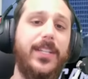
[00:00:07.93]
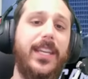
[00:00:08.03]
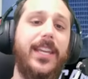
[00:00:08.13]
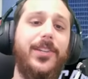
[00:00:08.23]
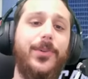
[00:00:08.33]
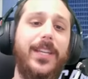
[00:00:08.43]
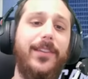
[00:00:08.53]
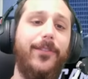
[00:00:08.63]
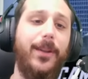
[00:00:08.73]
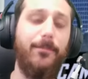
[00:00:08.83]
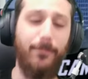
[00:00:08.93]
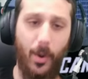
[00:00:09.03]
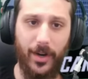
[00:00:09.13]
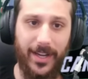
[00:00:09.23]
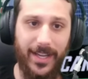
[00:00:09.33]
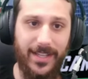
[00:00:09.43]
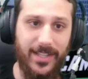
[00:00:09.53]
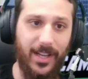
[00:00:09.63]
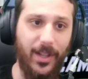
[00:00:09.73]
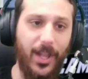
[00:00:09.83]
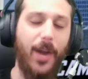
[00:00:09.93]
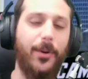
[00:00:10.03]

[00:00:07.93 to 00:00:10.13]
to get you even more intel.